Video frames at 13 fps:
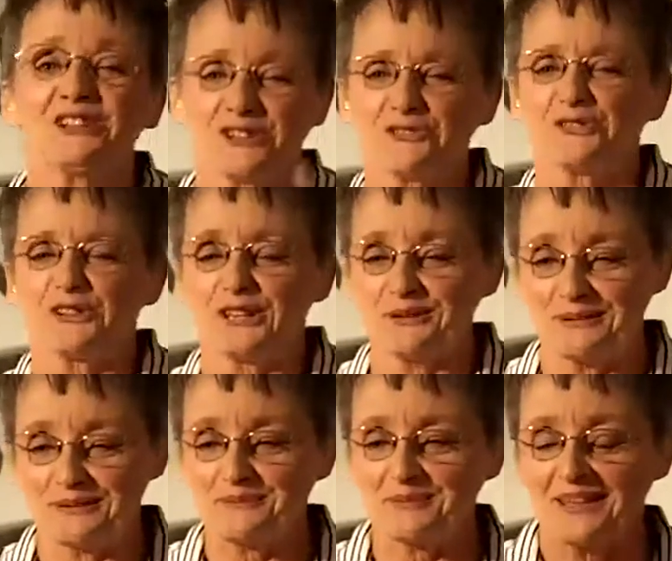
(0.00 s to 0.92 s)
So
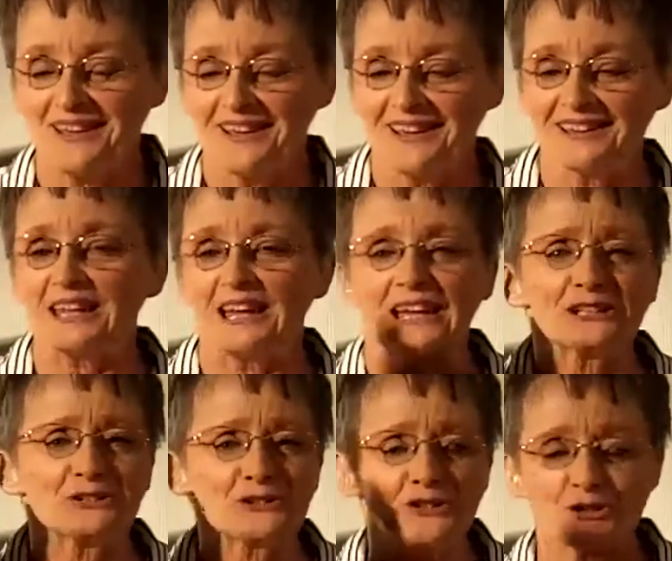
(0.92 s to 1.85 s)
forgive me.
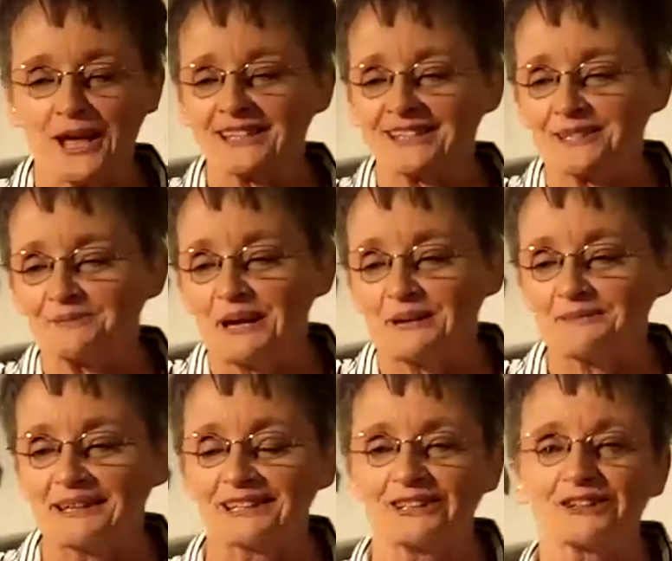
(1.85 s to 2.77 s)
I lose track
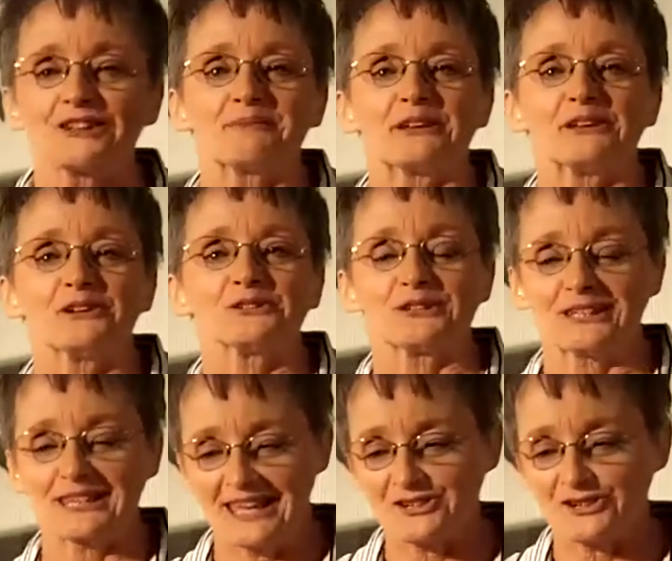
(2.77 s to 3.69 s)
sometimes and I look at my notes and